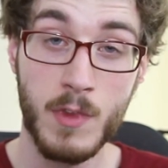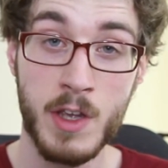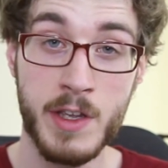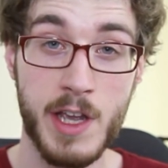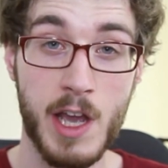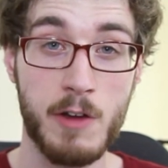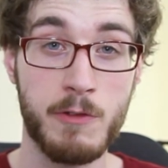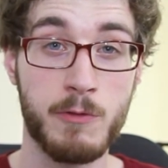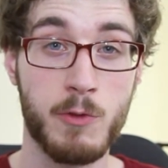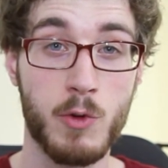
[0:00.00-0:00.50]

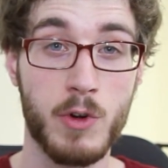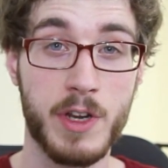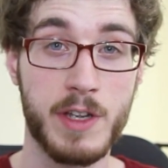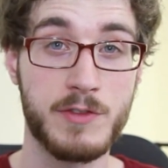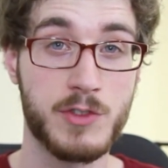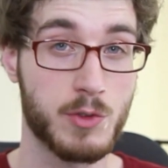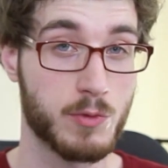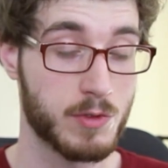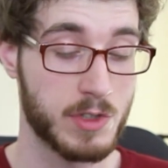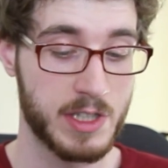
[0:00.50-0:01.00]
Yeah, 4
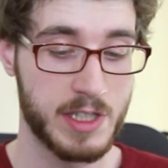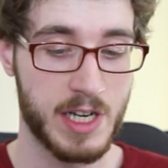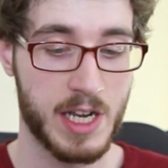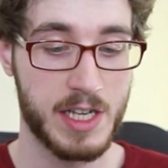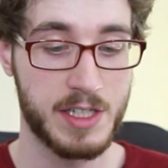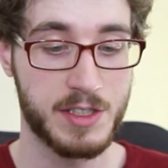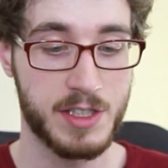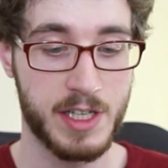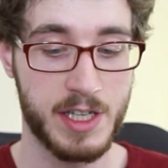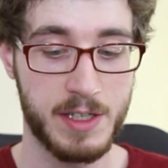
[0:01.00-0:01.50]
gives a really
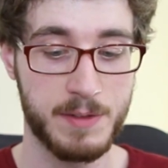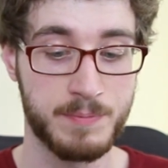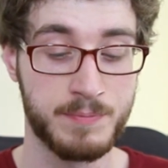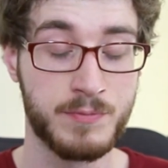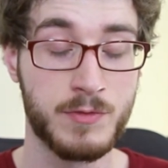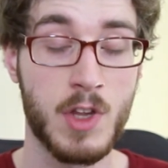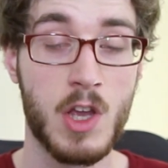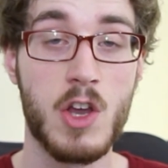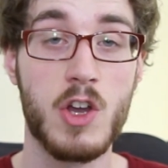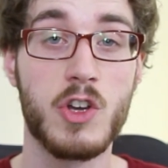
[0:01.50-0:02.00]
nice hit.
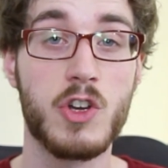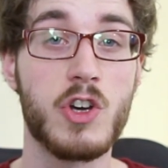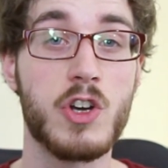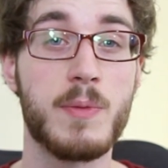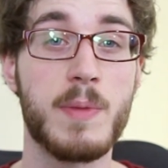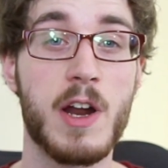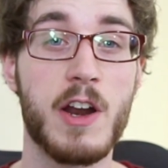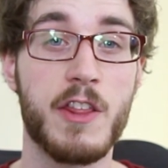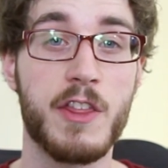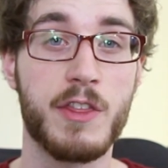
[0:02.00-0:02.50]
Good
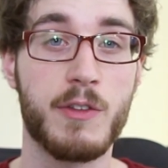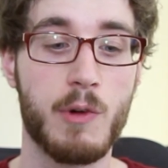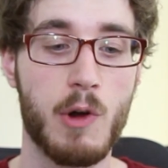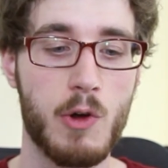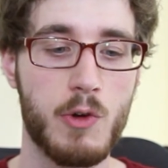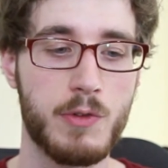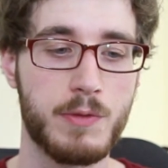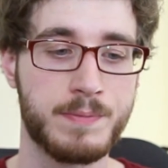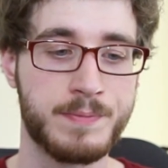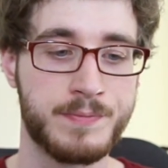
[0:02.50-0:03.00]
amount of
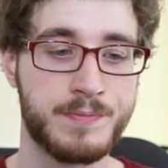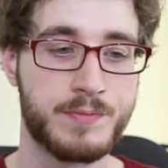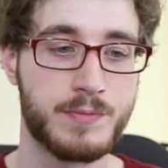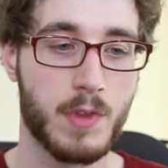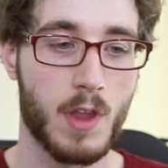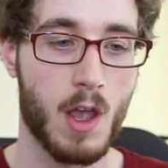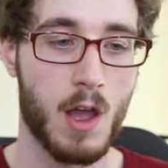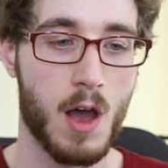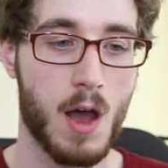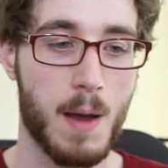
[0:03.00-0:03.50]
throat.
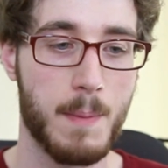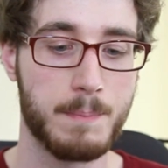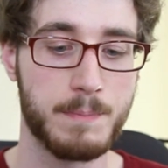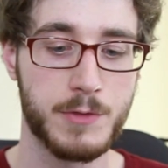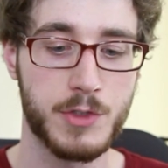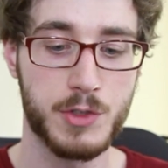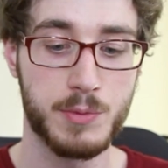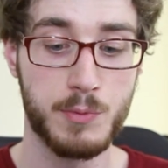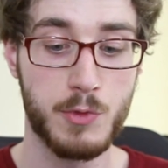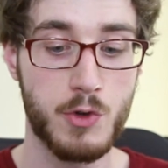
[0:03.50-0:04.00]

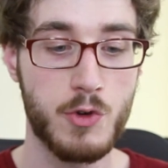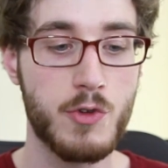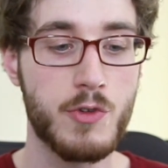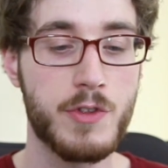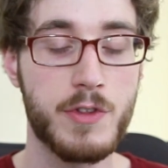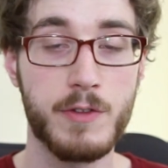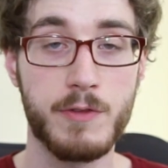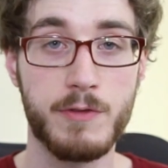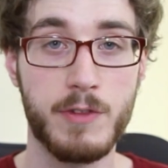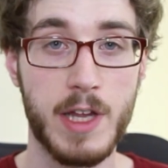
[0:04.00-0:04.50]

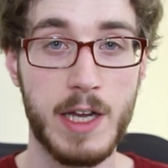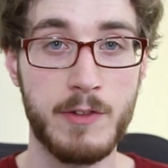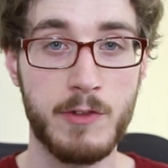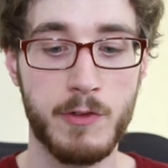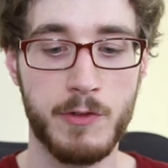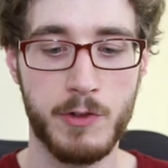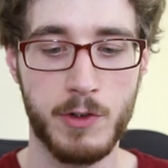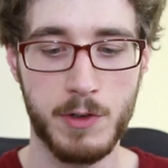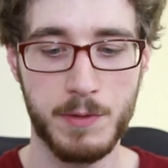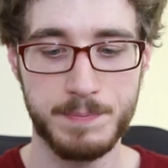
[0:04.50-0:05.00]
Smooth,
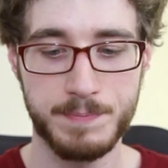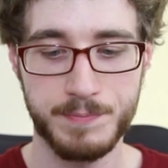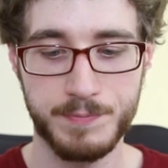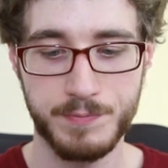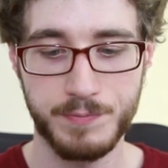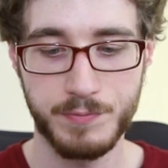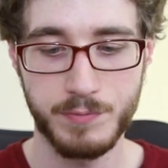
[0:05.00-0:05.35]
flavorful.